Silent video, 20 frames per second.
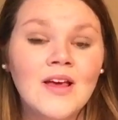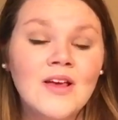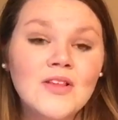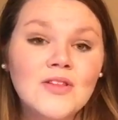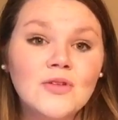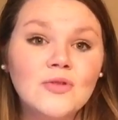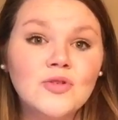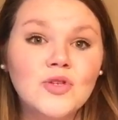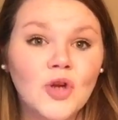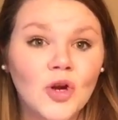
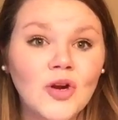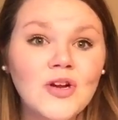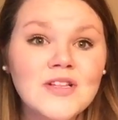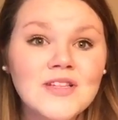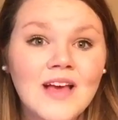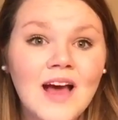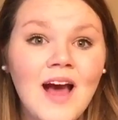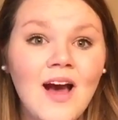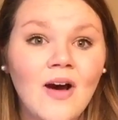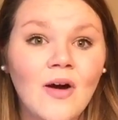So it
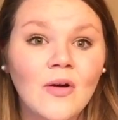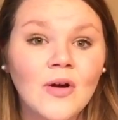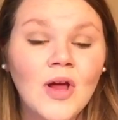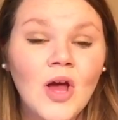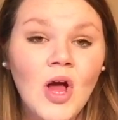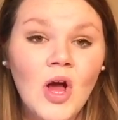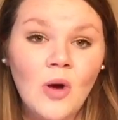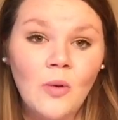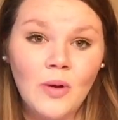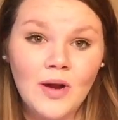turns out
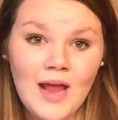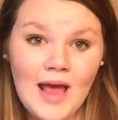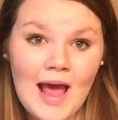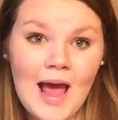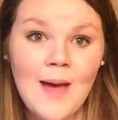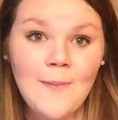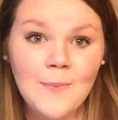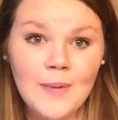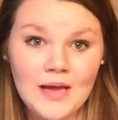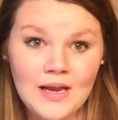what
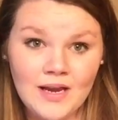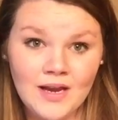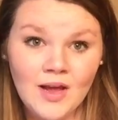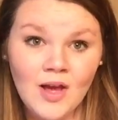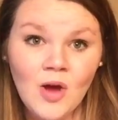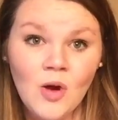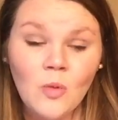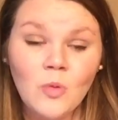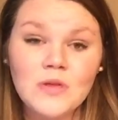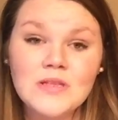happened
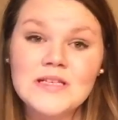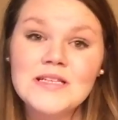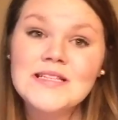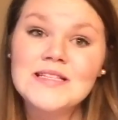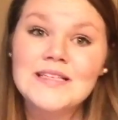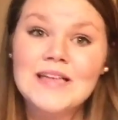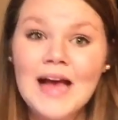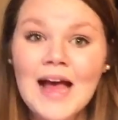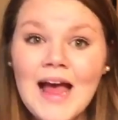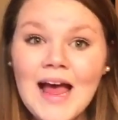was this
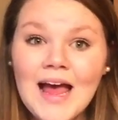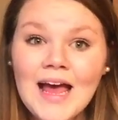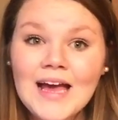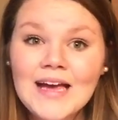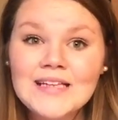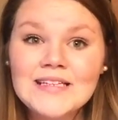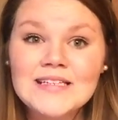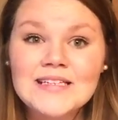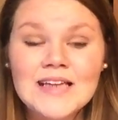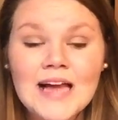
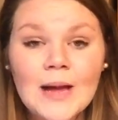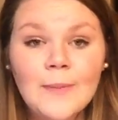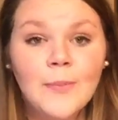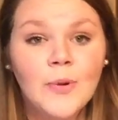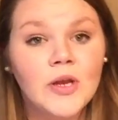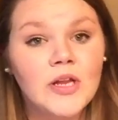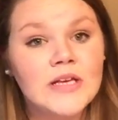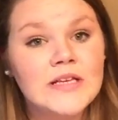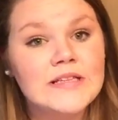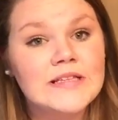guy did not
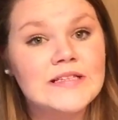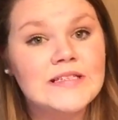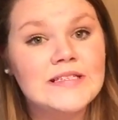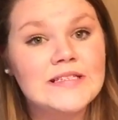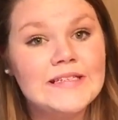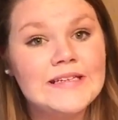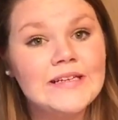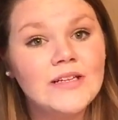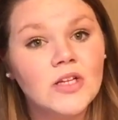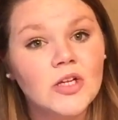put his
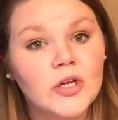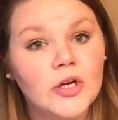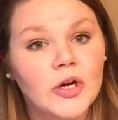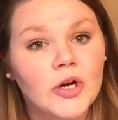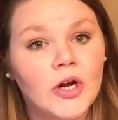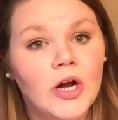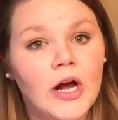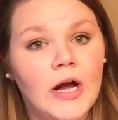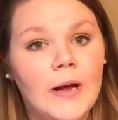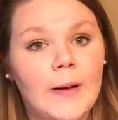
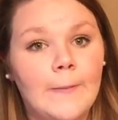dealer